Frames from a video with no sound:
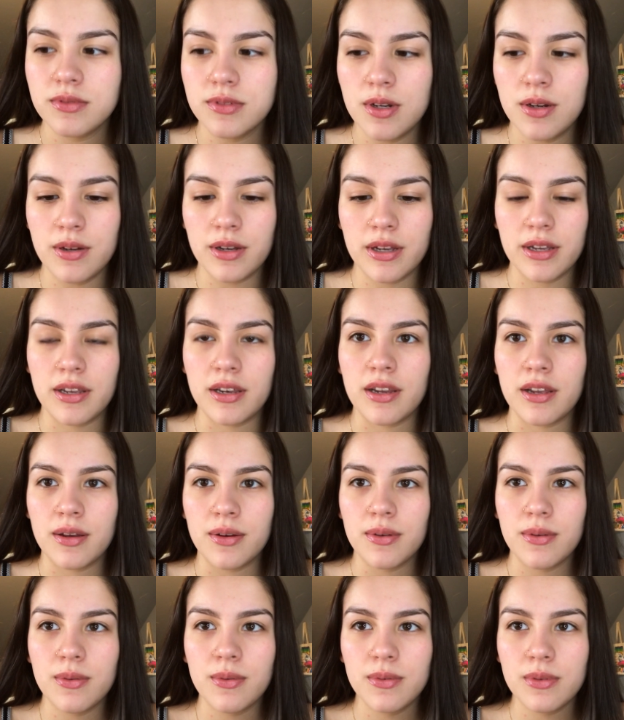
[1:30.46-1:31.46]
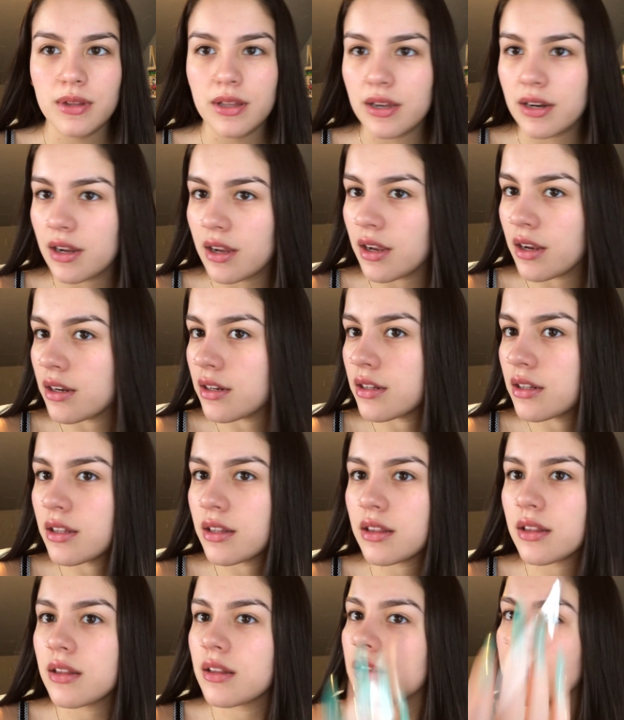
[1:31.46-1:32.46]
Okay, now that I
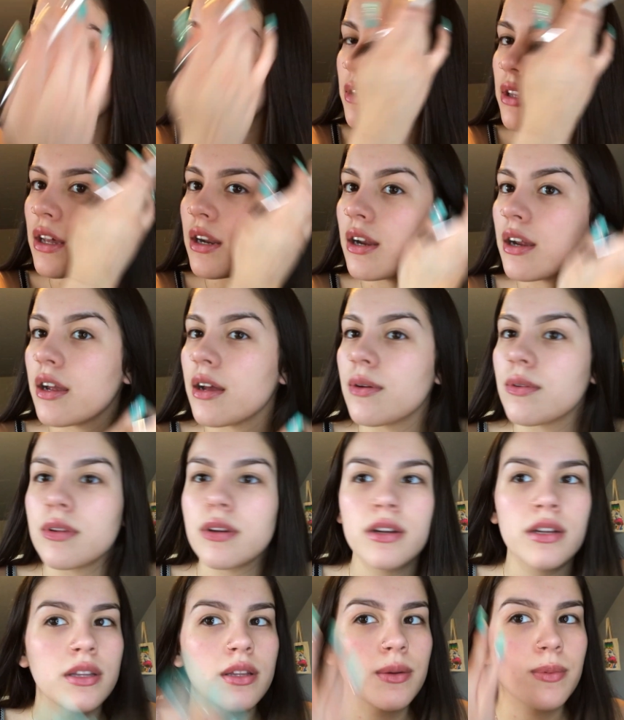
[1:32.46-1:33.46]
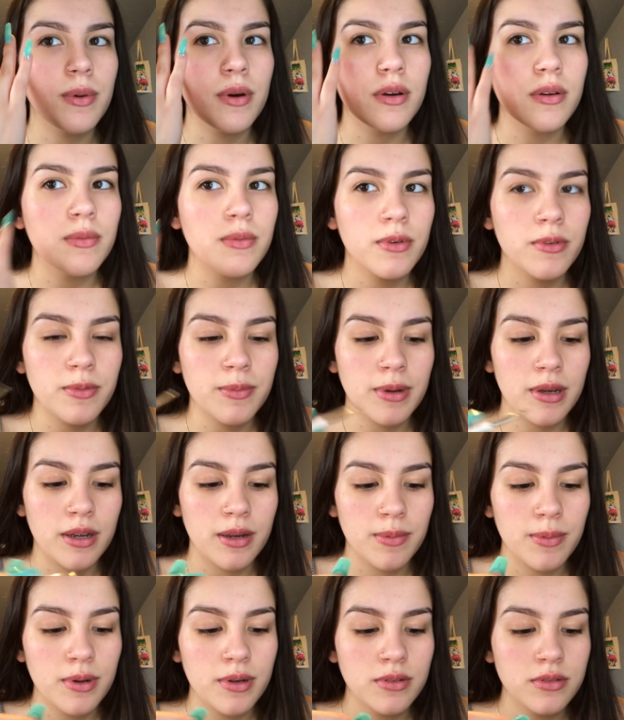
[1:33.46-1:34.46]
outlined the bottom of my
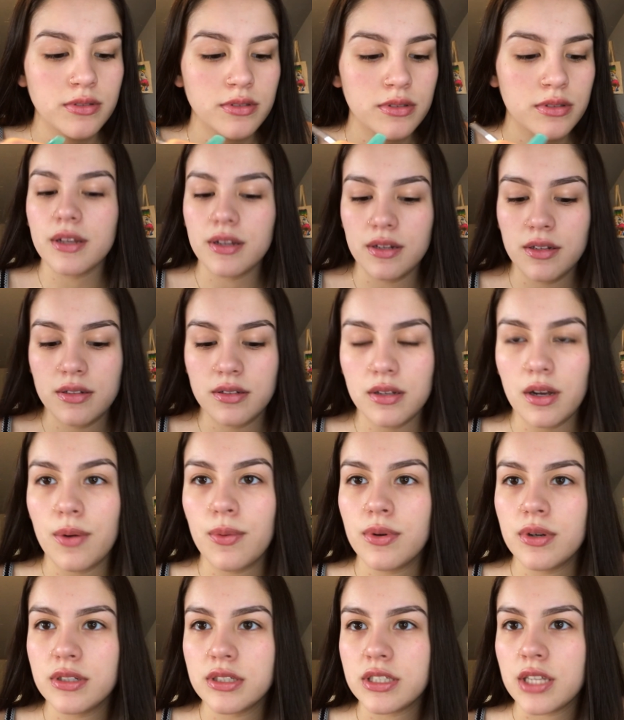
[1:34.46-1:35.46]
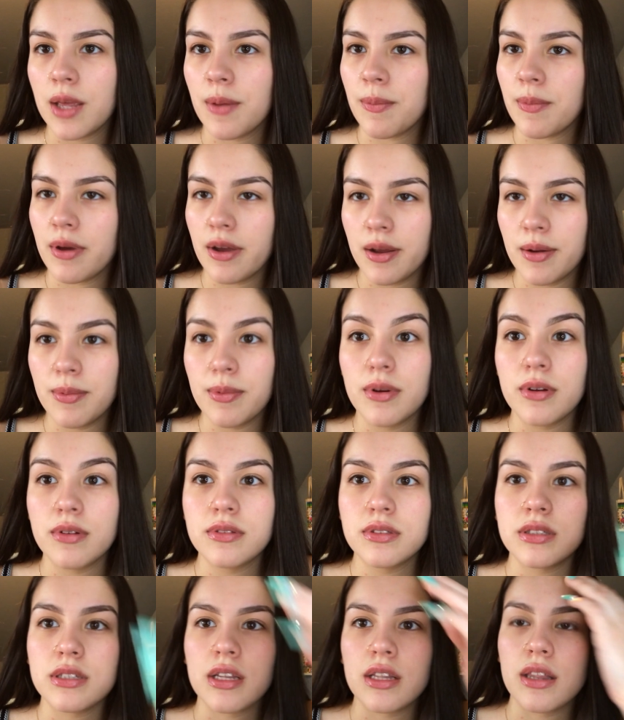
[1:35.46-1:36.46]
eyebrows, I want to shape my
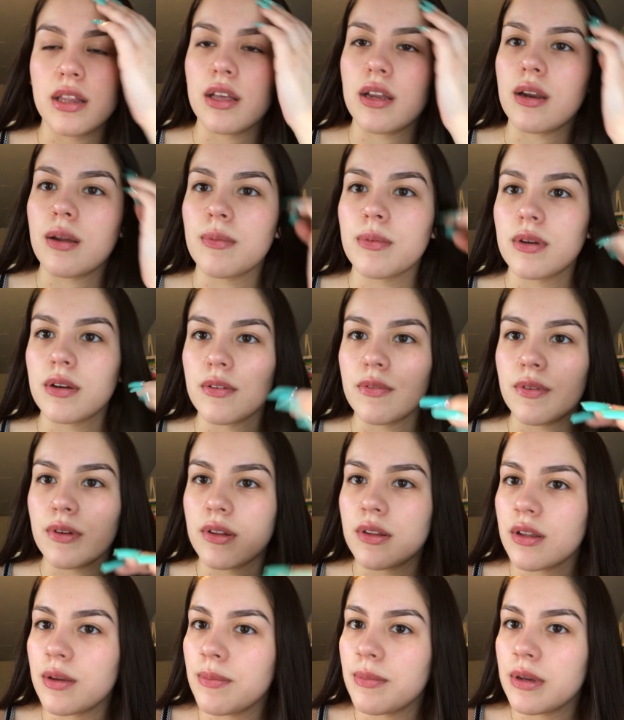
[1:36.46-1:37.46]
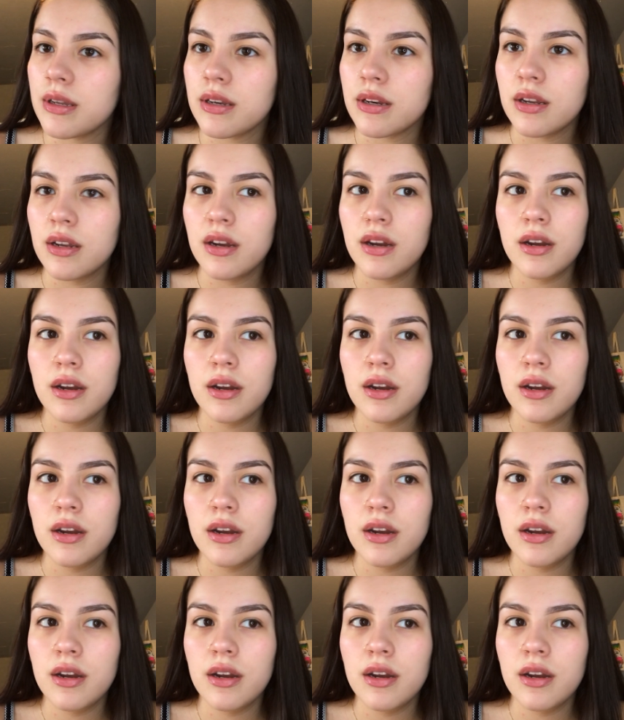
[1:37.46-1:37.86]
eyebrows, and then I'm gonna fill them in.